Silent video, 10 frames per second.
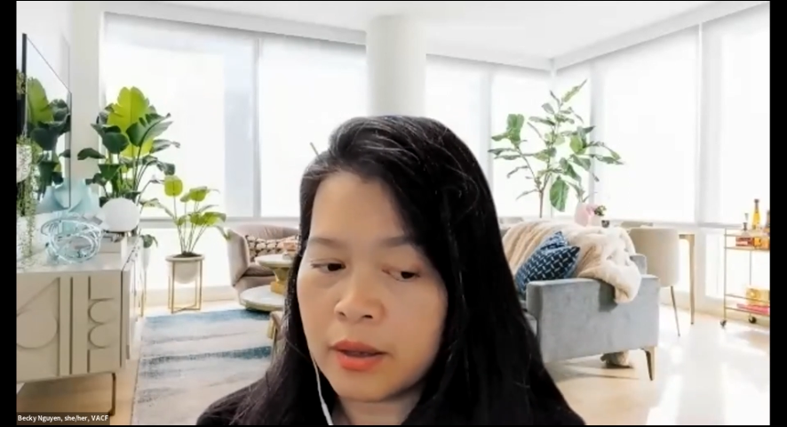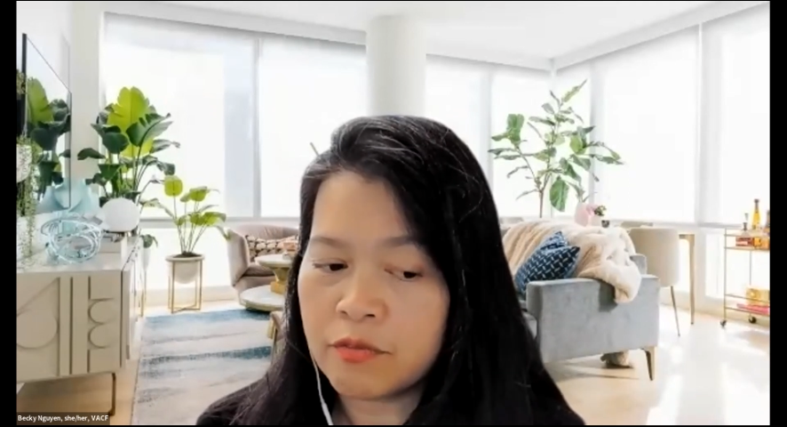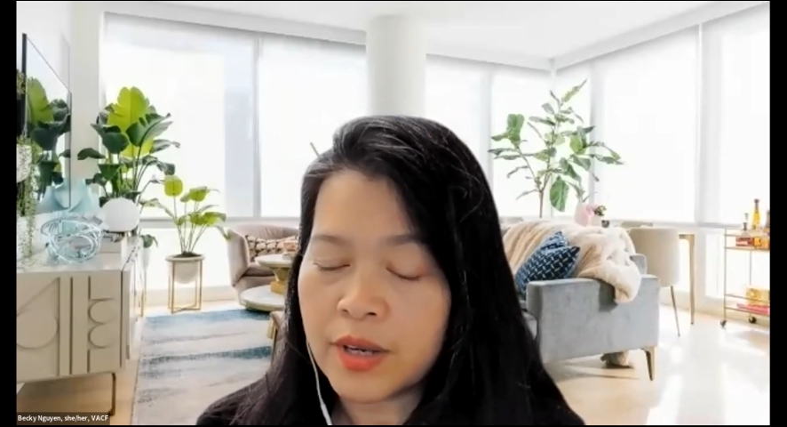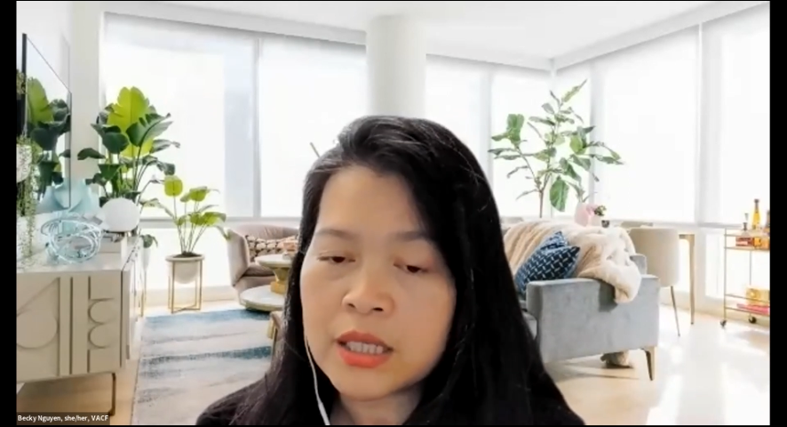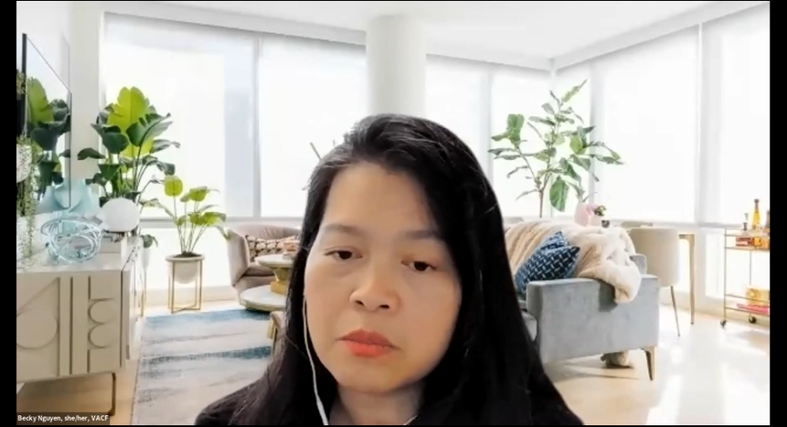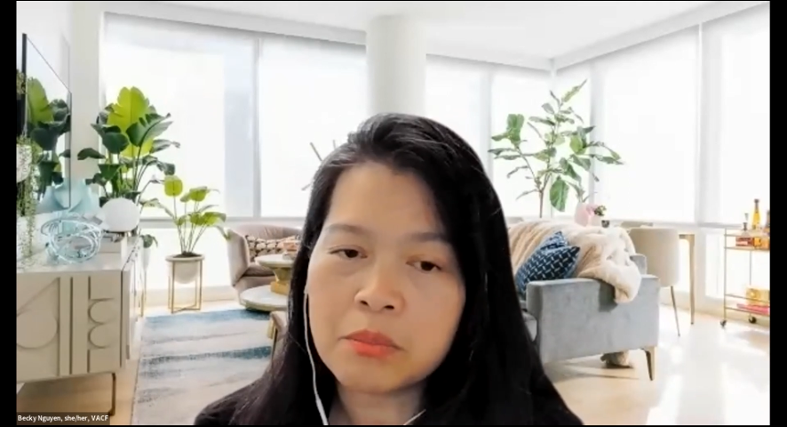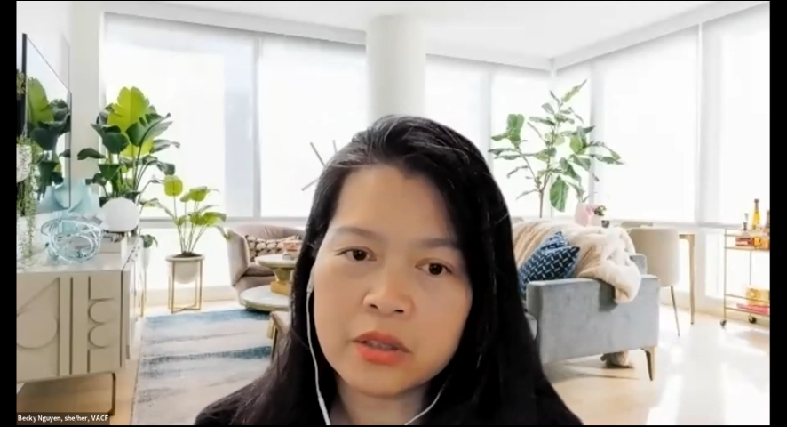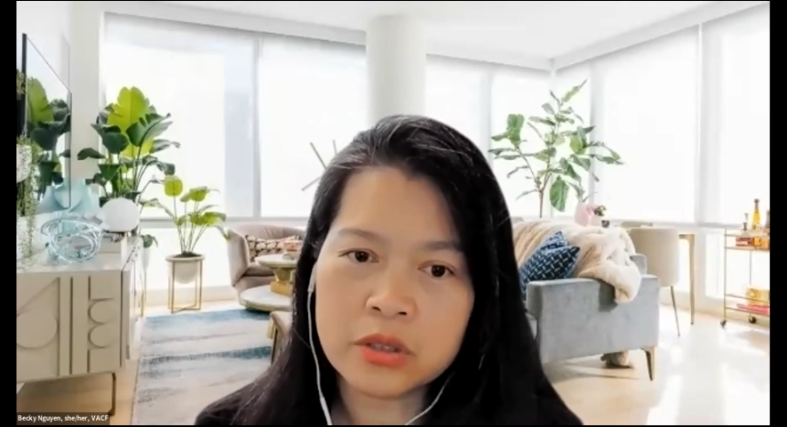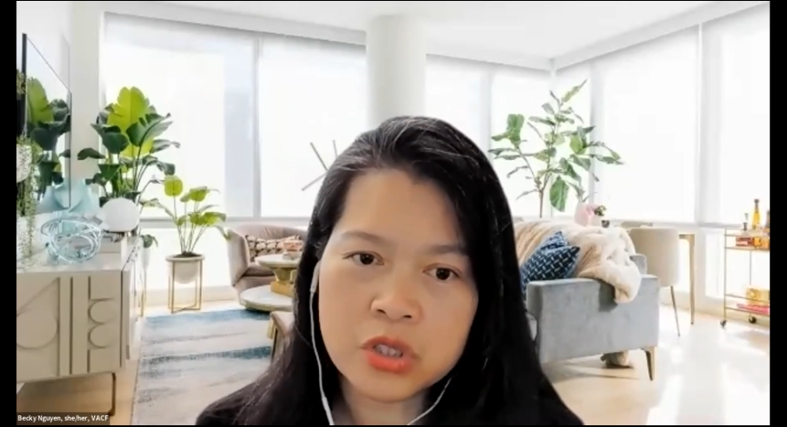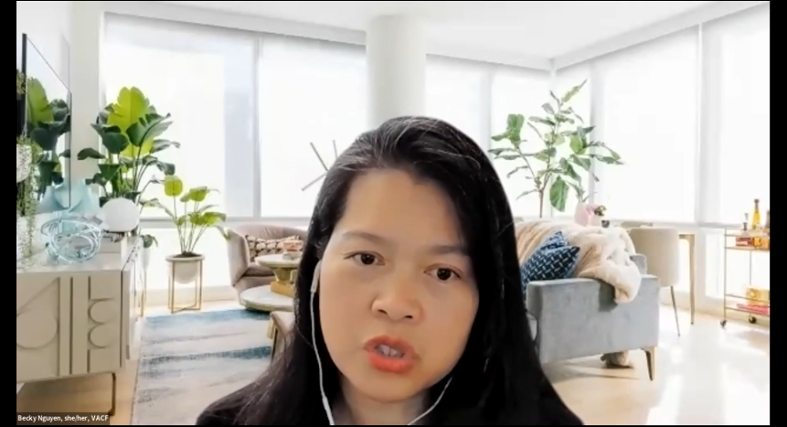infected
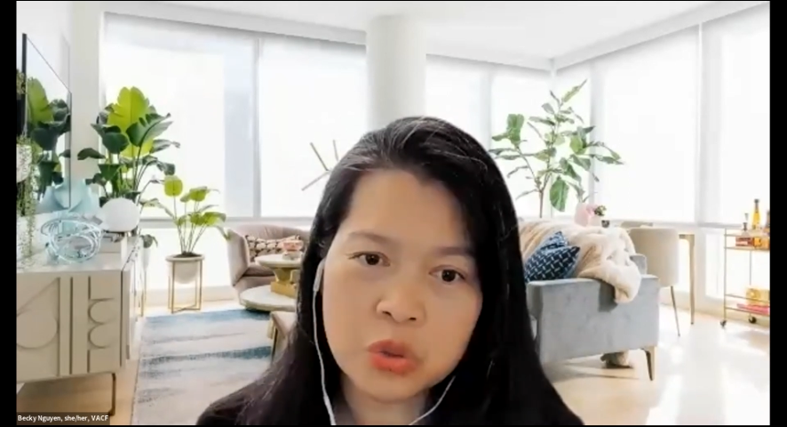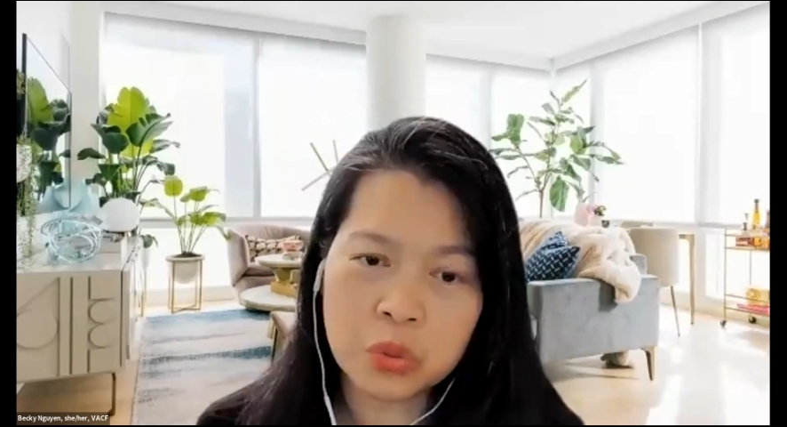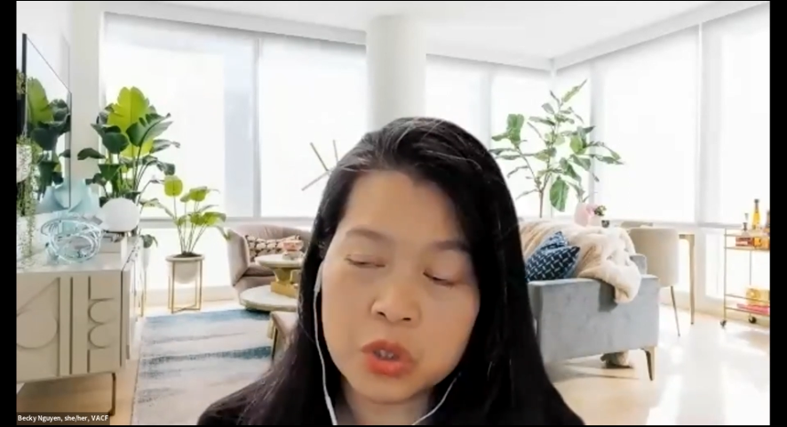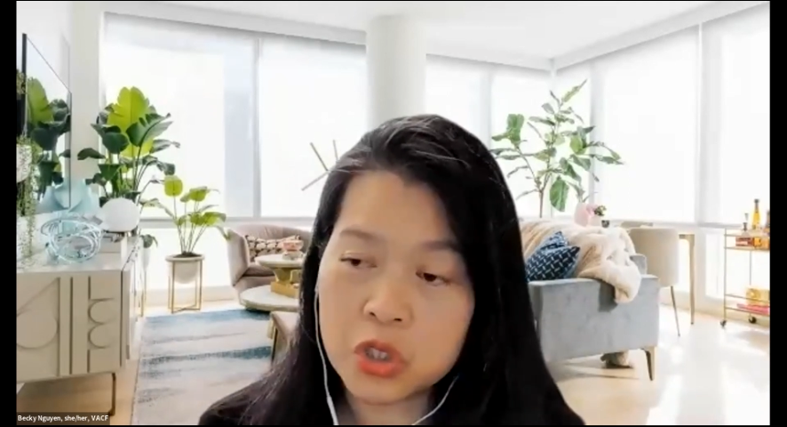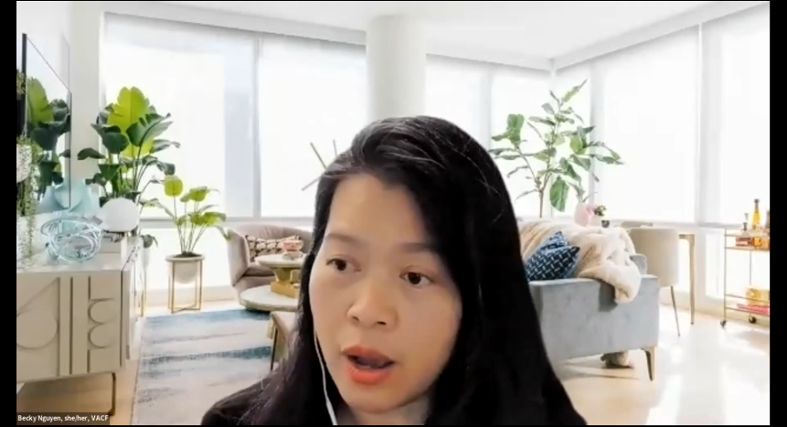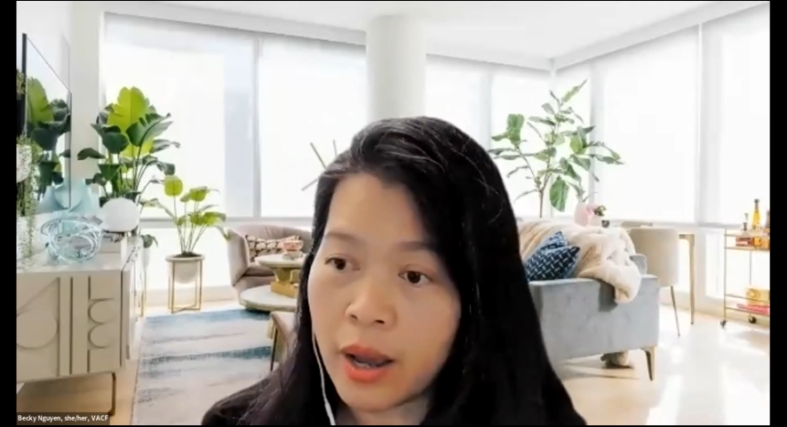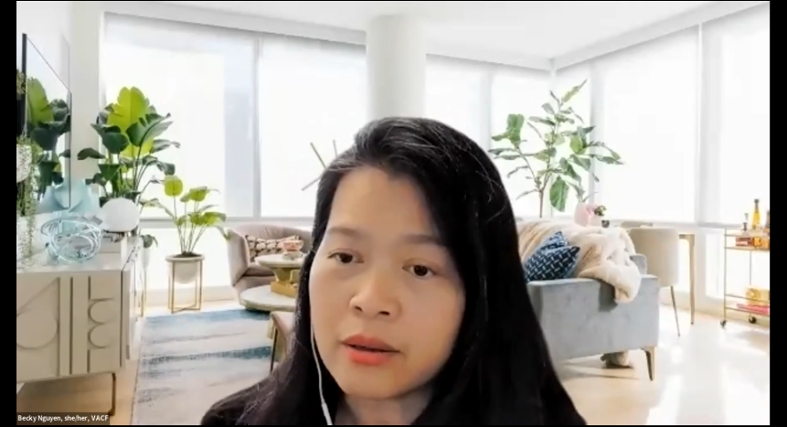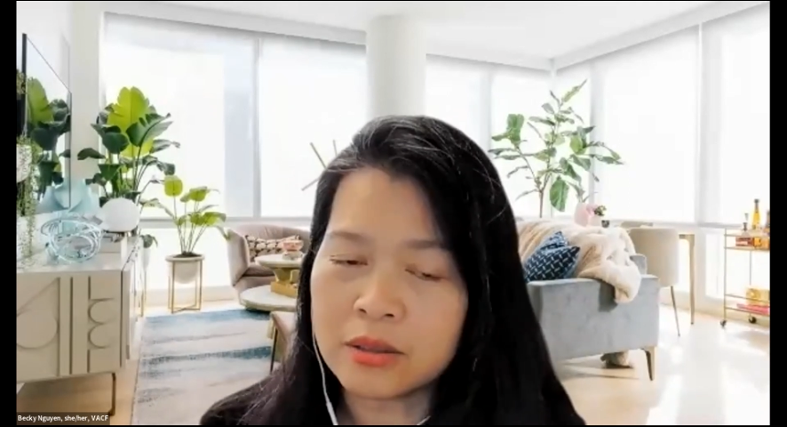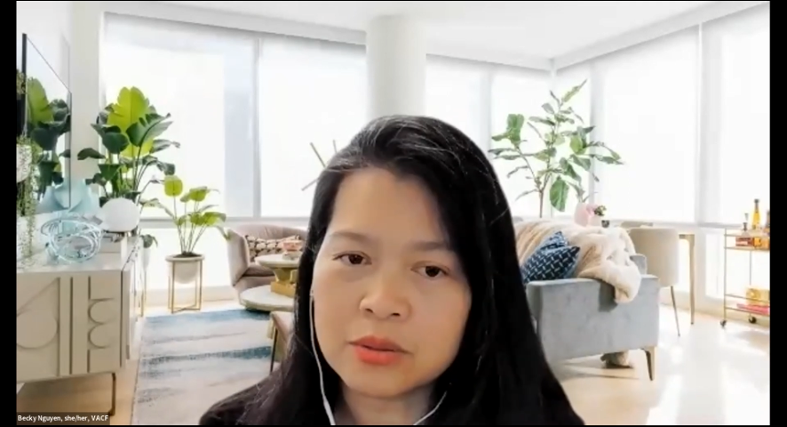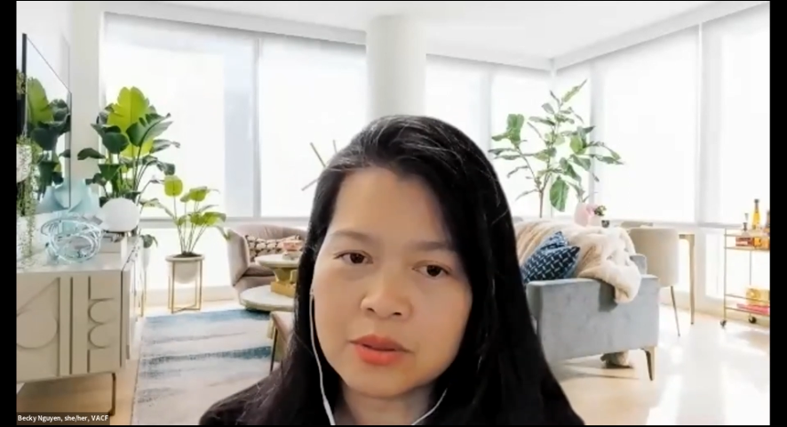mothers to the
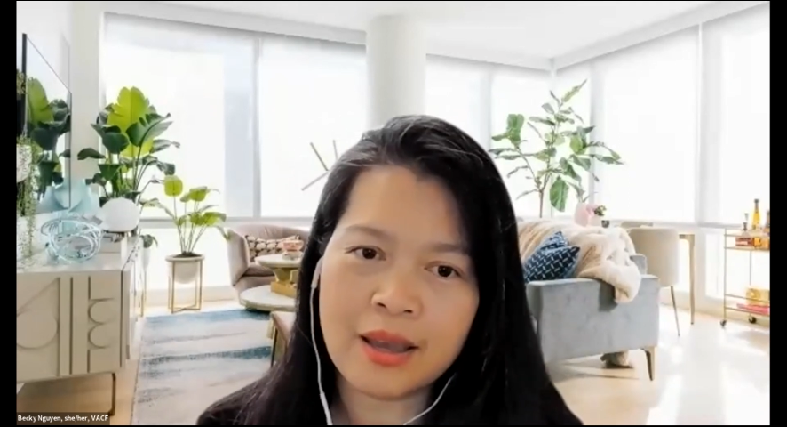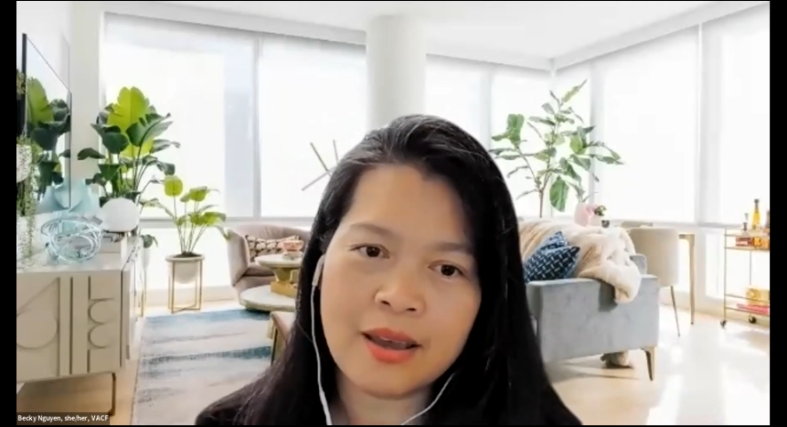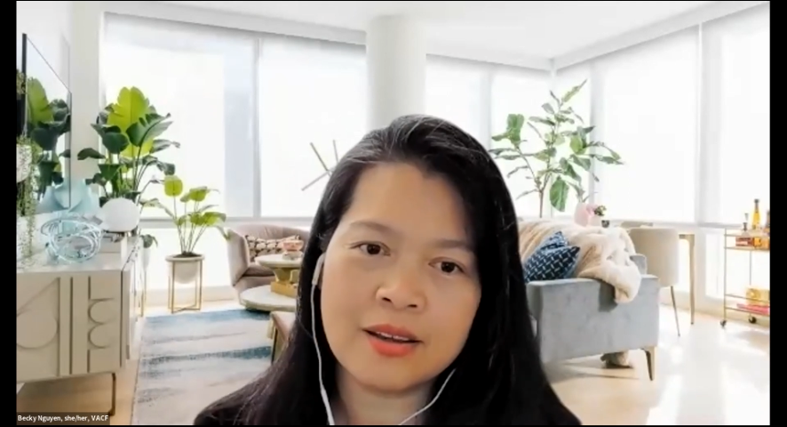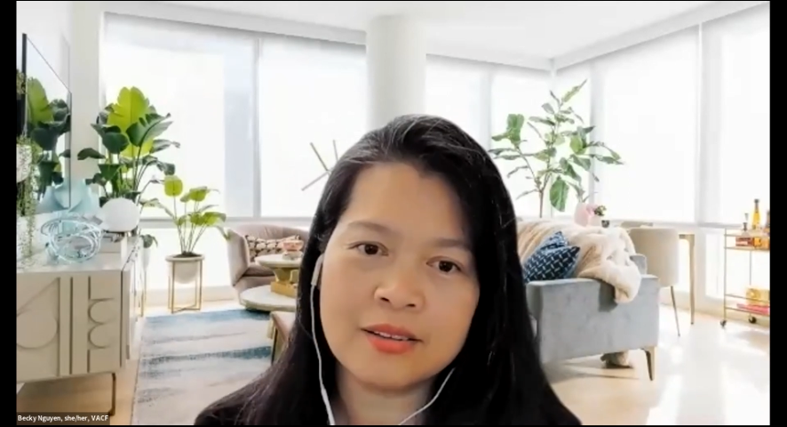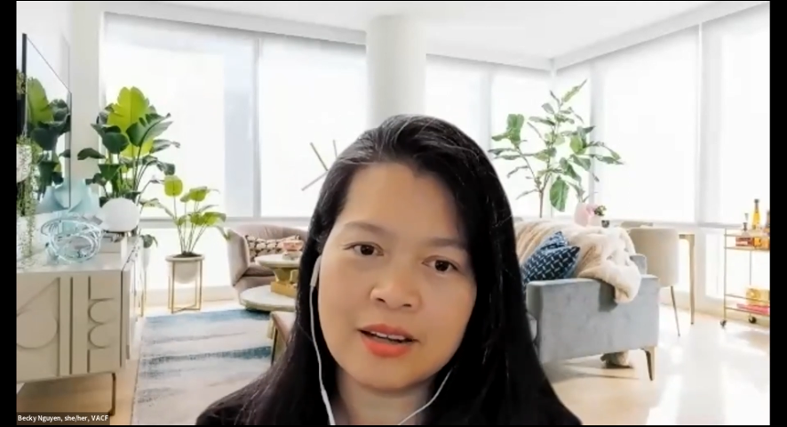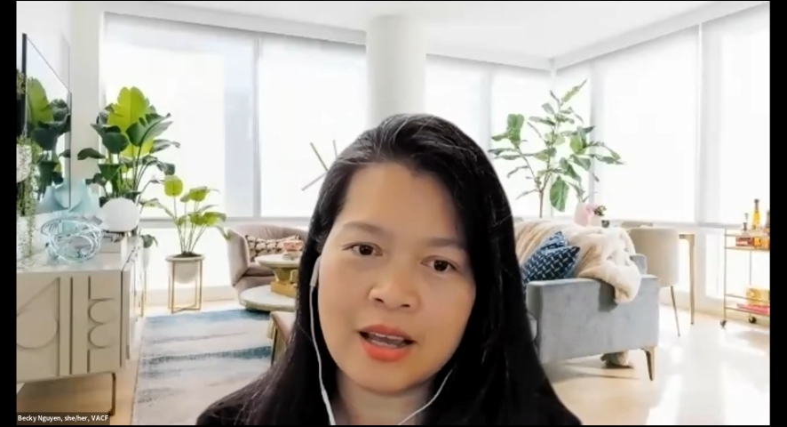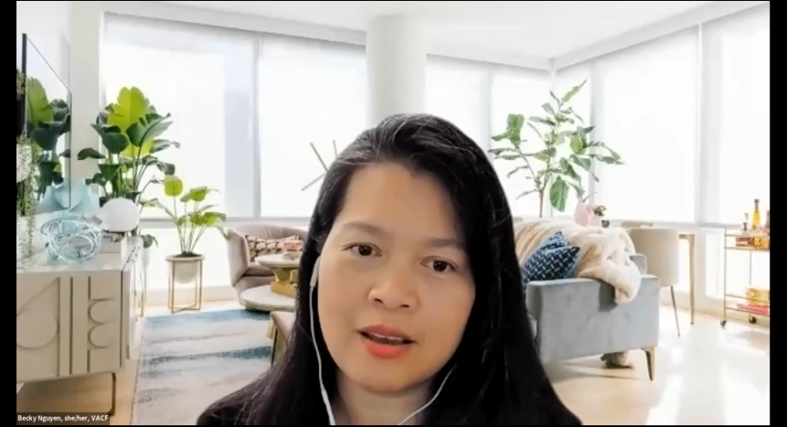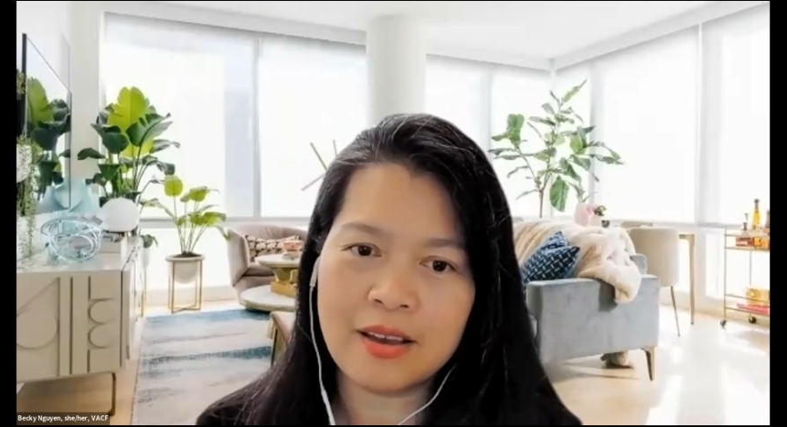child, and